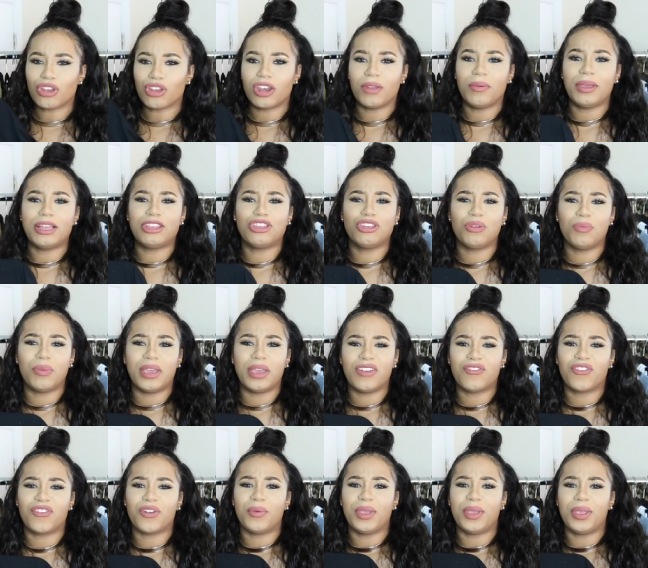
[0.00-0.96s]
gonna be too
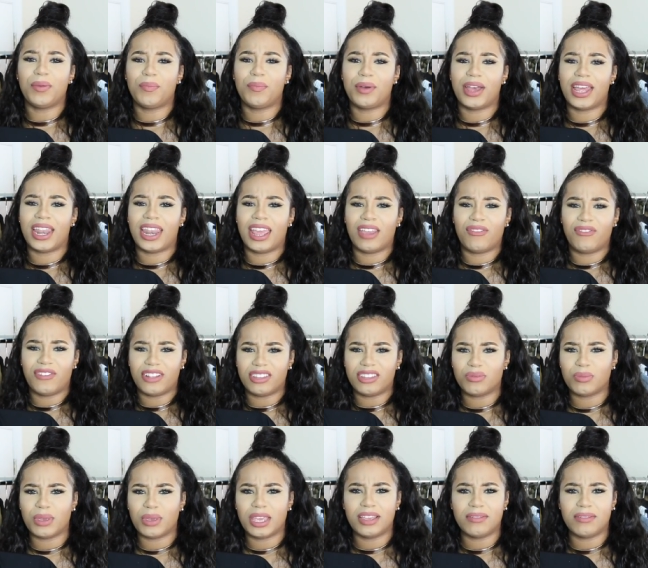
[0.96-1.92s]
big for me, but it
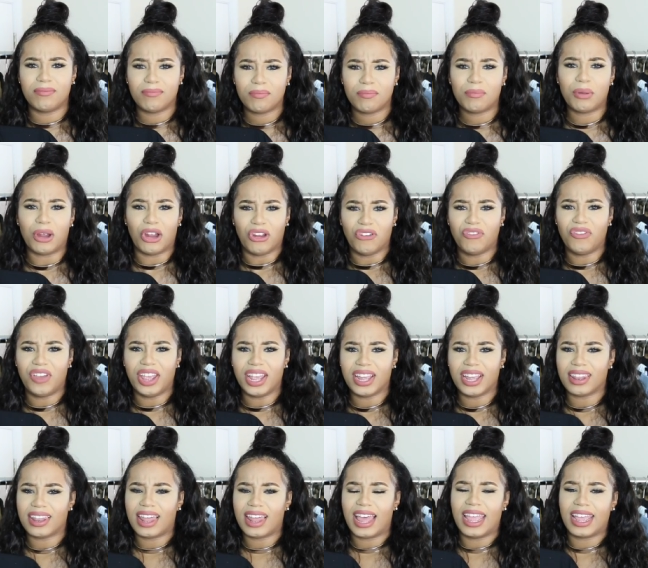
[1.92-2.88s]
fits me
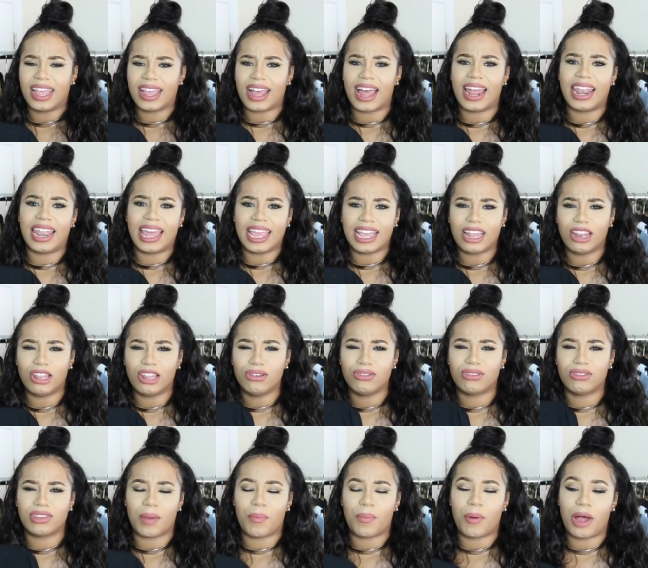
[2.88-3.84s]
perfect. Like, I like it
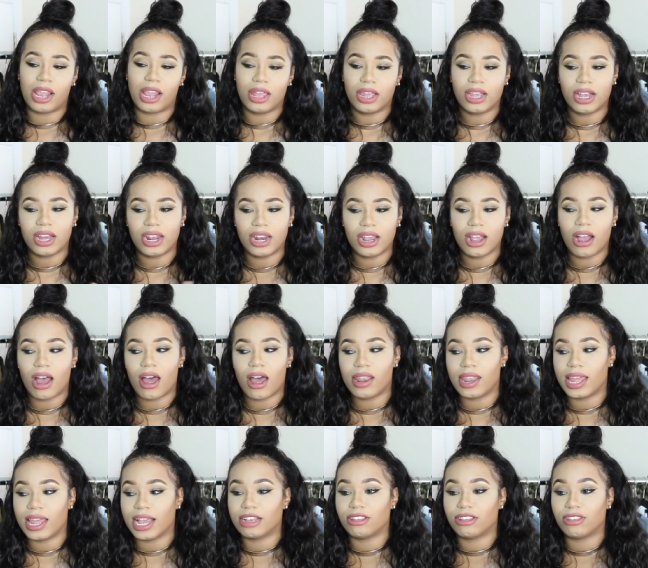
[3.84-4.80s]
loose. I probably could have
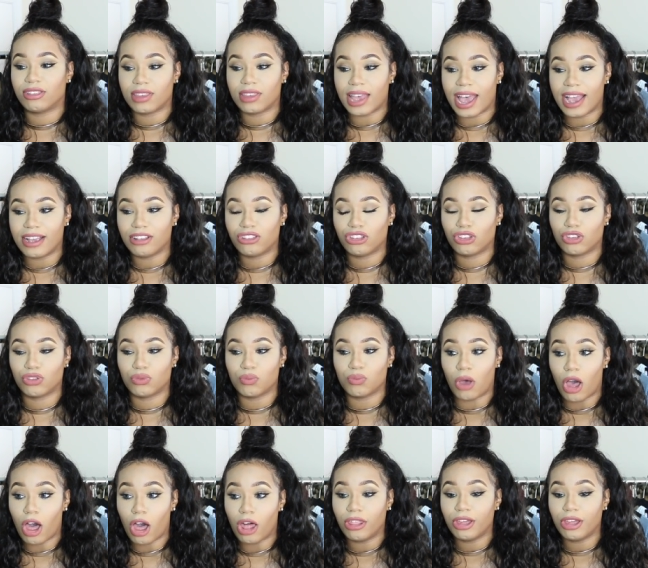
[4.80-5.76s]
gone like a size
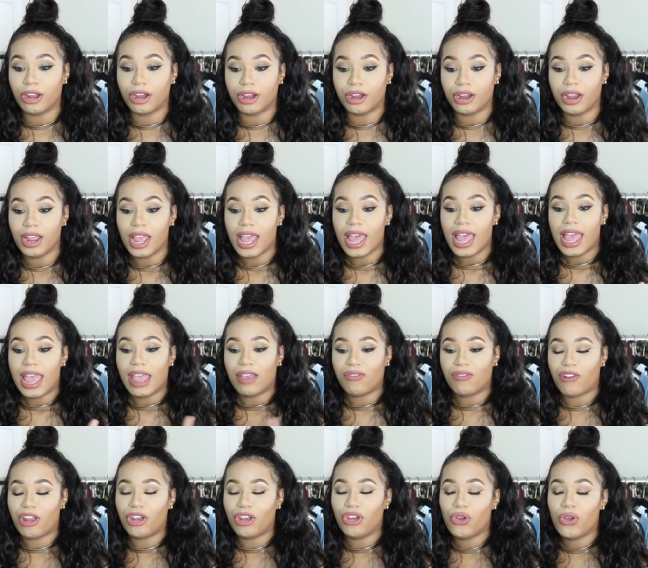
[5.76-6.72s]
smaller
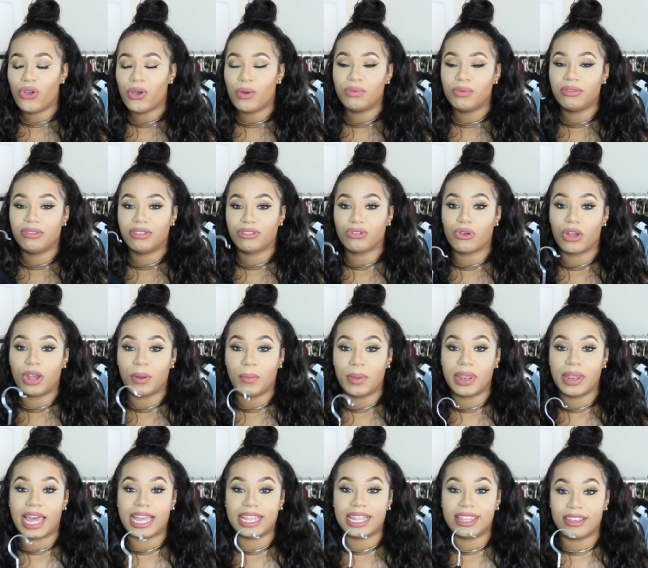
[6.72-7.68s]
if I knew it was gonna
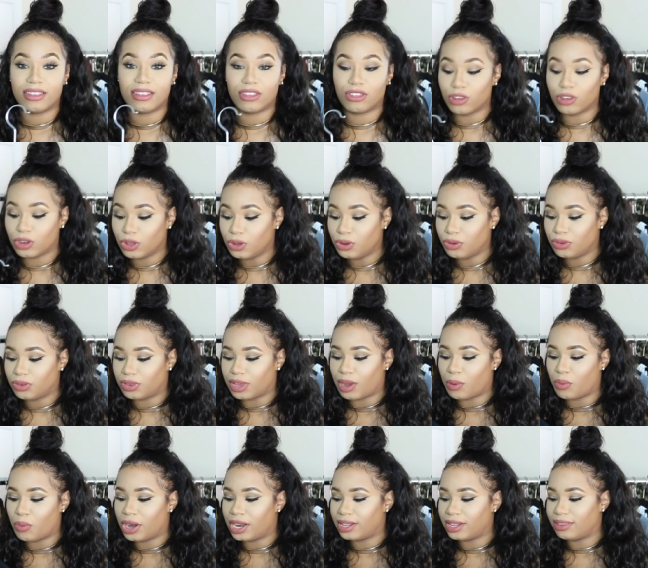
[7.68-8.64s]
be like this loose.
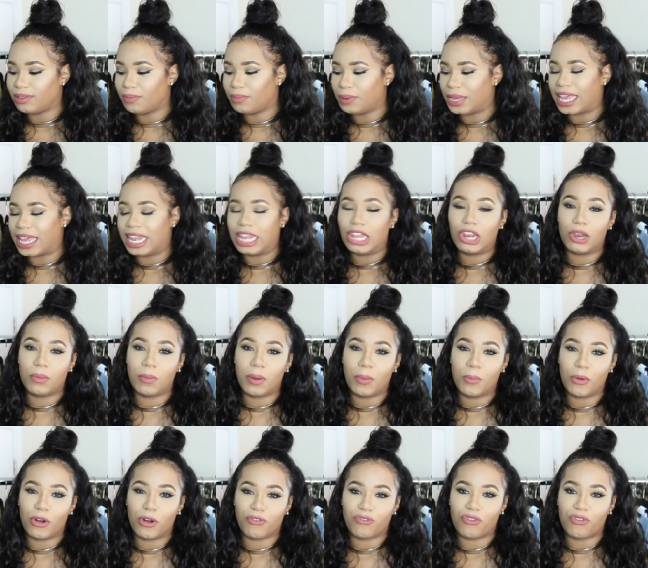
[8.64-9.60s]
I wanted it to be a little bit
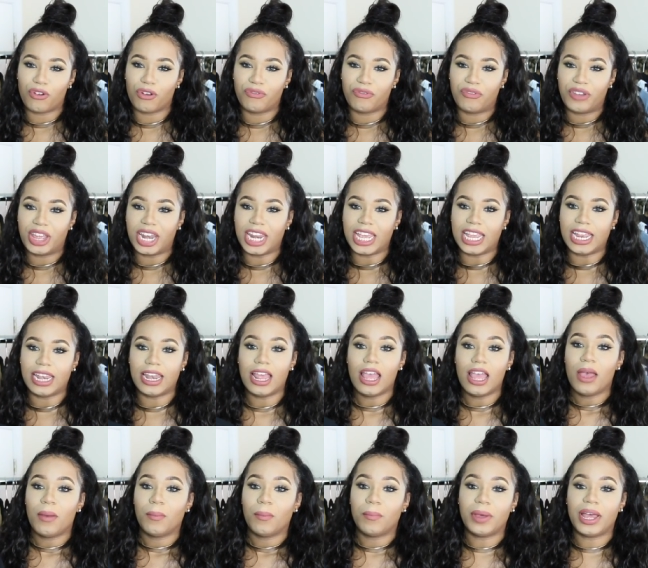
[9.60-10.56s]
more form-fitting,
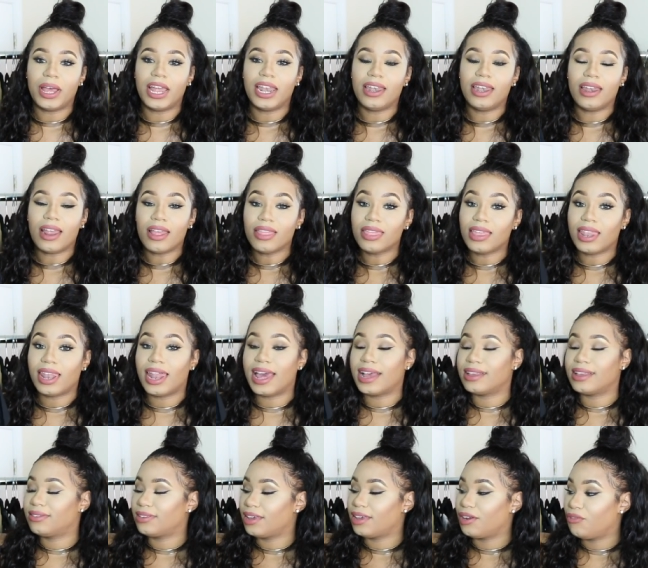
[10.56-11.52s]
but
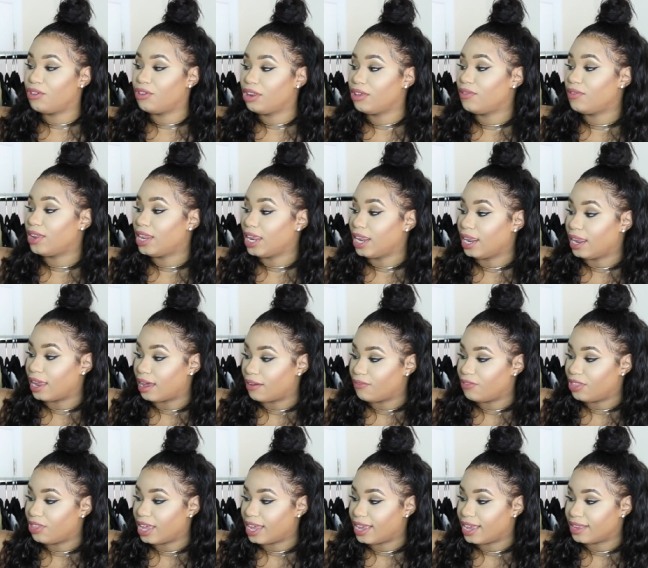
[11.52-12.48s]
nonetheless, I really
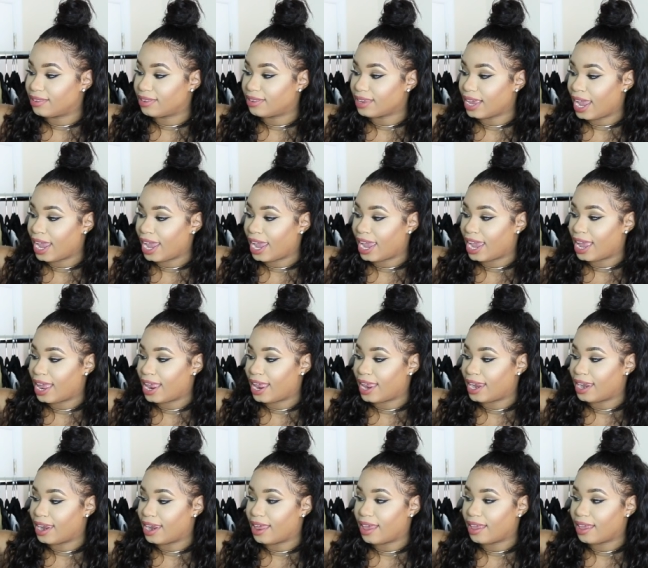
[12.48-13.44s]
love this,
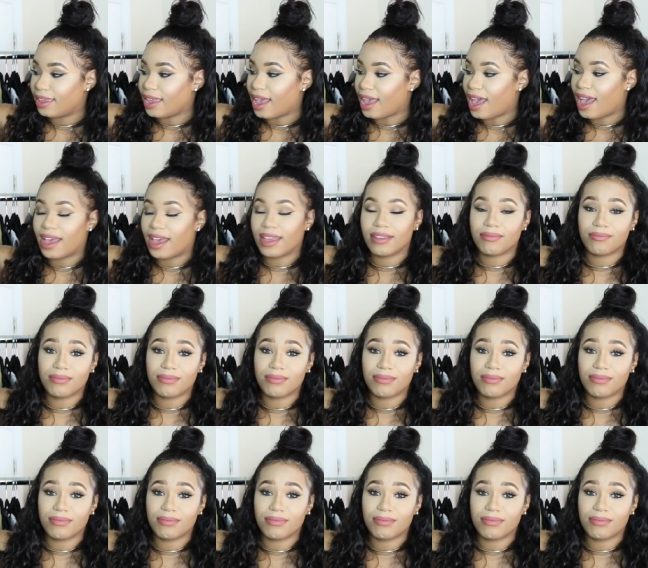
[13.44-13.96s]
and yeah,